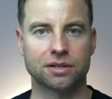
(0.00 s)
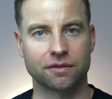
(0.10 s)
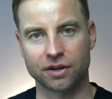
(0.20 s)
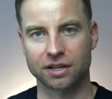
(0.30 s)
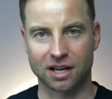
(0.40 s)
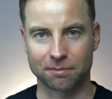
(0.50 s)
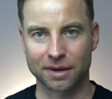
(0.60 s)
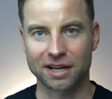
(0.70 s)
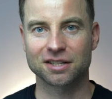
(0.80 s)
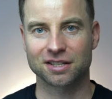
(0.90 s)
different
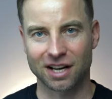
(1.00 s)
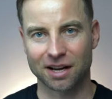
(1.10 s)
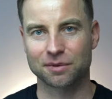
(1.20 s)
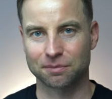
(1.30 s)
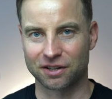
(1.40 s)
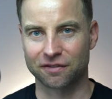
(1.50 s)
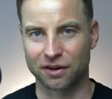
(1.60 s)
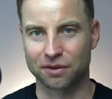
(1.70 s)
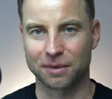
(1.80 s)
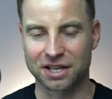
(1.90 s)
campaigns types,
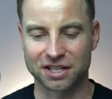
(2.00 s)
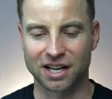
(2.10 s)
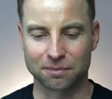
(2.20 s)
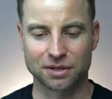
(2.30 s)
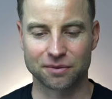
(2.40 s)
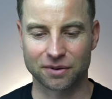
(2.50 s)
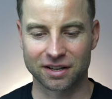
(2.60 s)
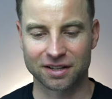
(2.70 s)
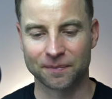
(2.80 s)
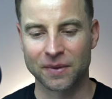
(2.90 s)
different match types,
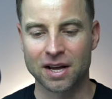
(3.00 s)
right?